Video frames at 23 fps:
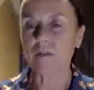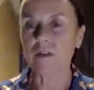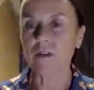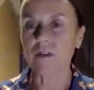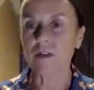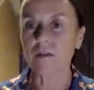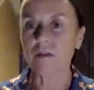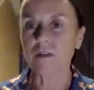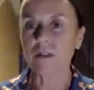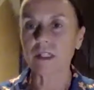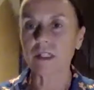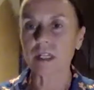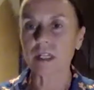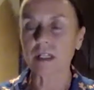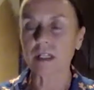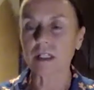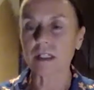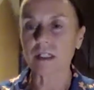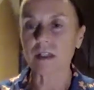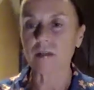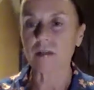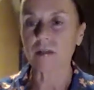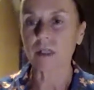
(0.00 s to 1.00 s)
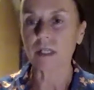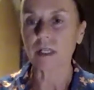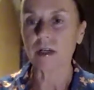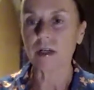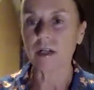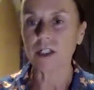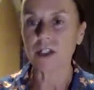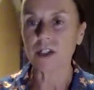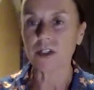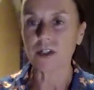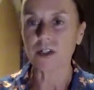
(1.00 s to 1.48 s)
you start to see a really
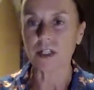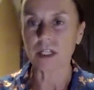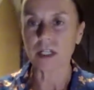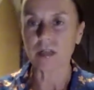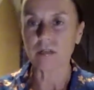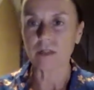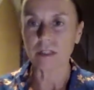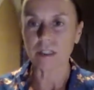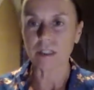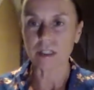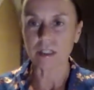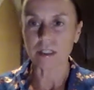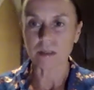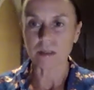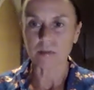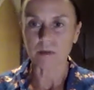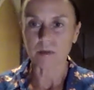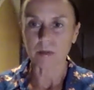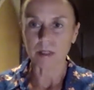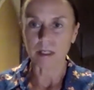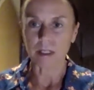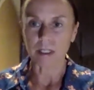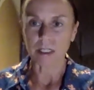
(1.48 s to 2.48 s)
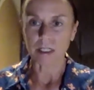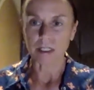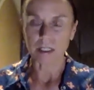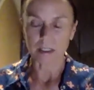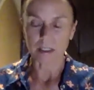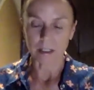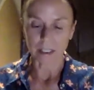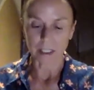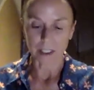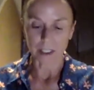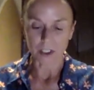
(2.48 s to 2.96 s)
high turnover, there's probably an
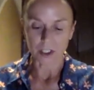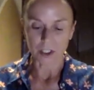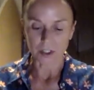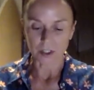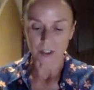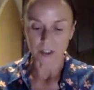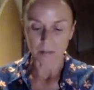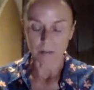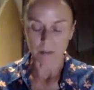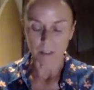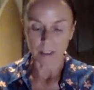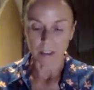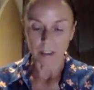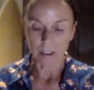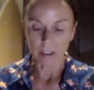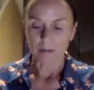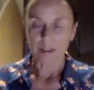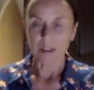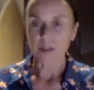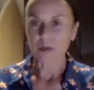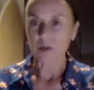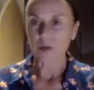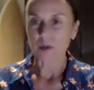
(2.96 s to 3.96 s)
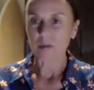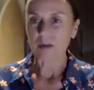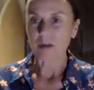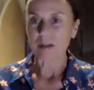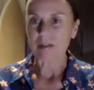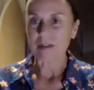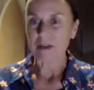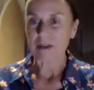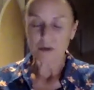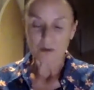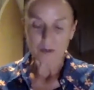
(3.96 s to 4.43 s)
underlying issue somewhere. We can talk about
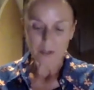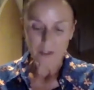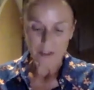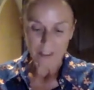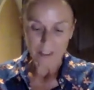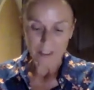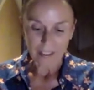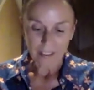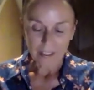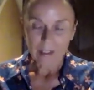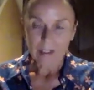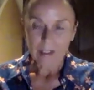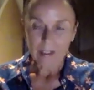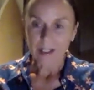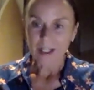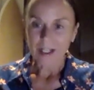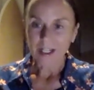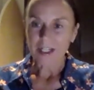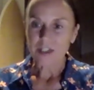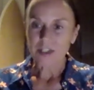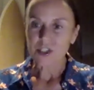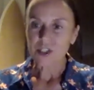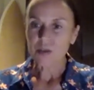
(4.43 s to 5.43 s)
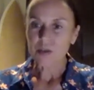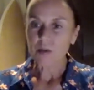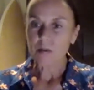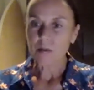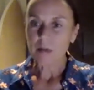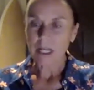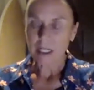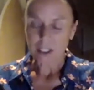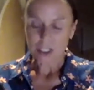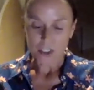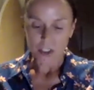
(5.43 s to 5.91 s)
that all night. Okay, Stuart,
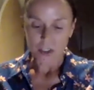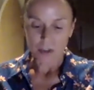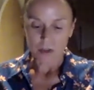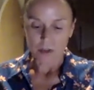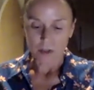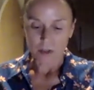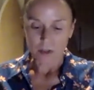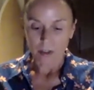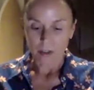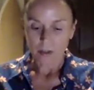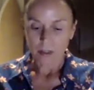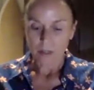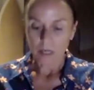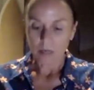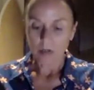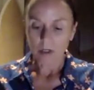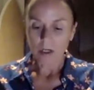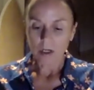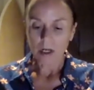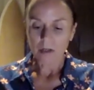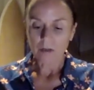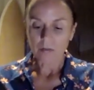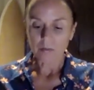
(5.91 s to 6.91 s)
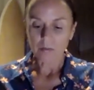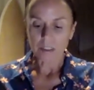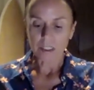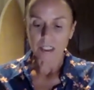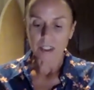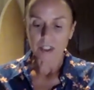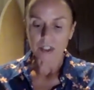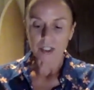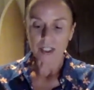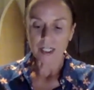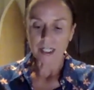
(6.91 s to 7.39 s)
back to you though. What kind of
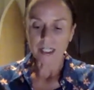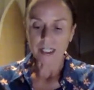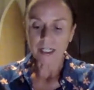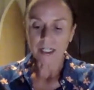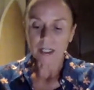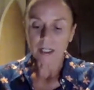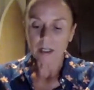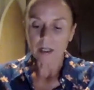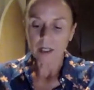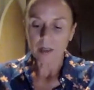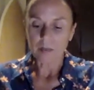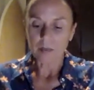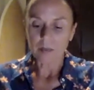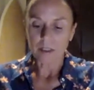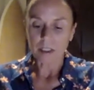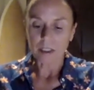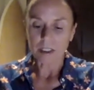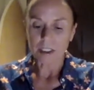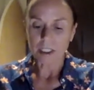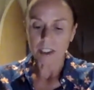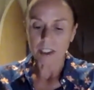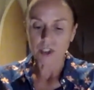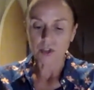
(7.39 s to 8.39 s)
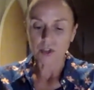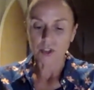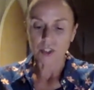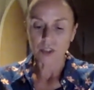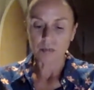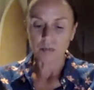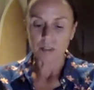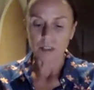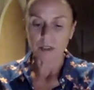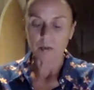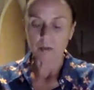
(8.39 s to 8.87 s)
potential hidden liabilities should
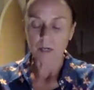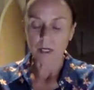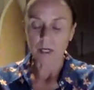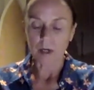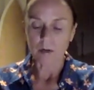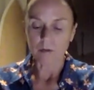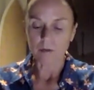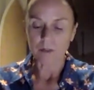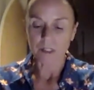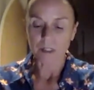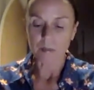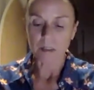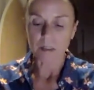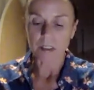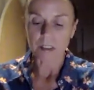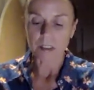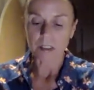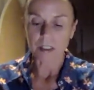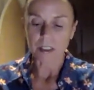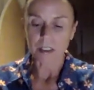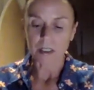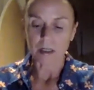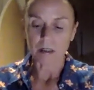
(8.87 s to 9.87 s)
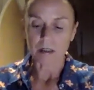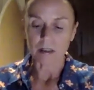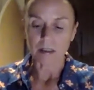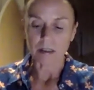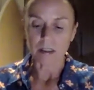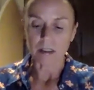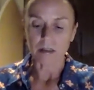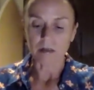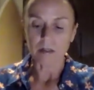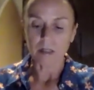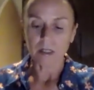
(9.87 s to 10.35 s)
you be aware of as a business owner?
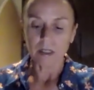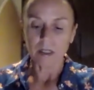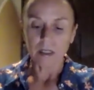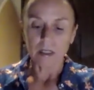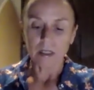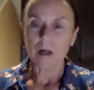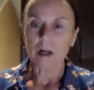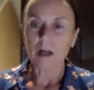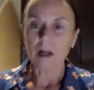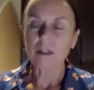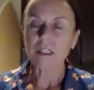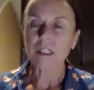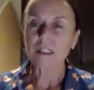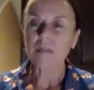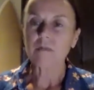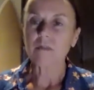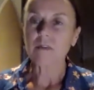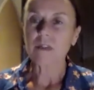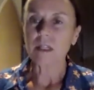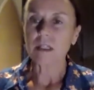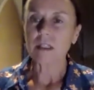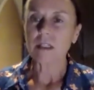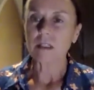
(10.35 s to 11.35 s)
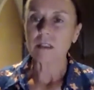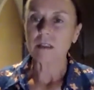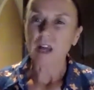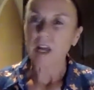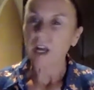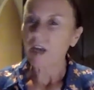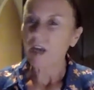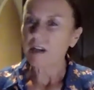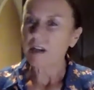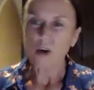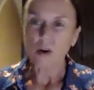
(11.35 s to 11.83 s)
So are there some things that
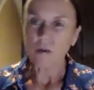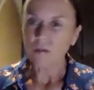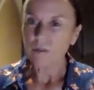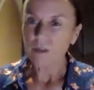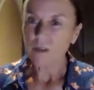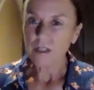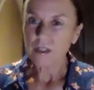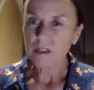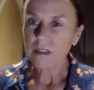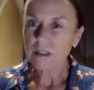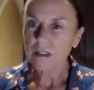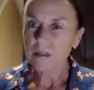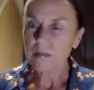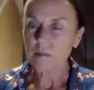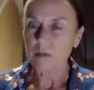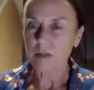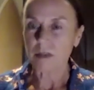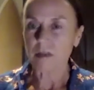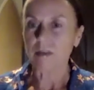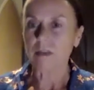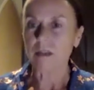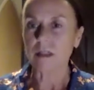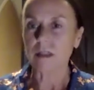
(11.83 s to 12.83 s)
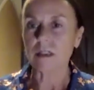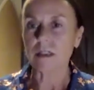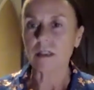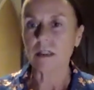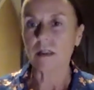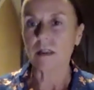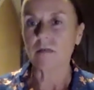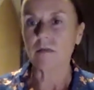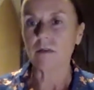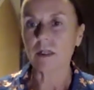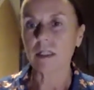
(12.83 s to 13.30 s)
aren't obvious, but things that
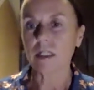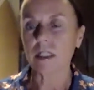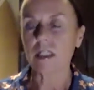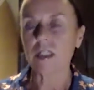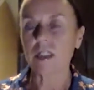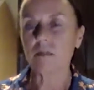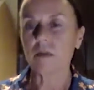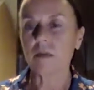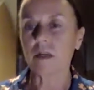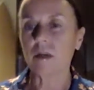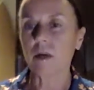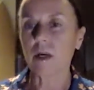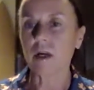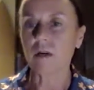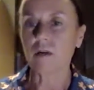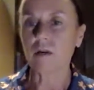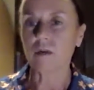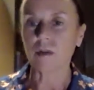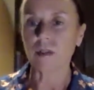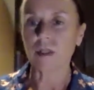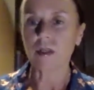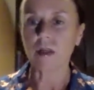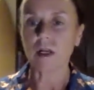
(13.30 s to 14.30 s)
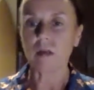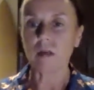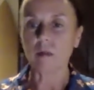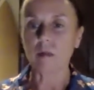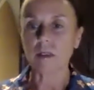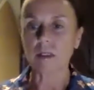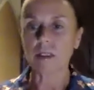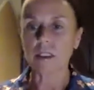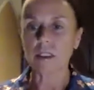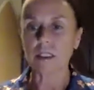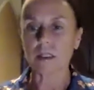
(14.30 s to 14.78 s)
you really need to be aware of on the
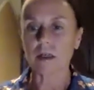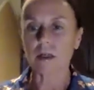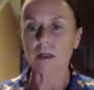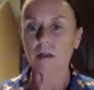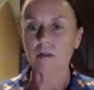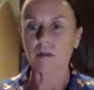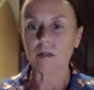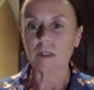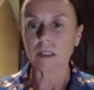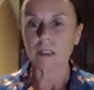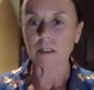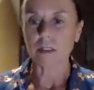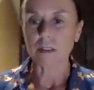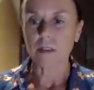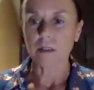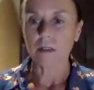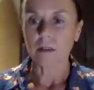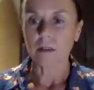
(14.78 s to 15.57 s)
liability side of things?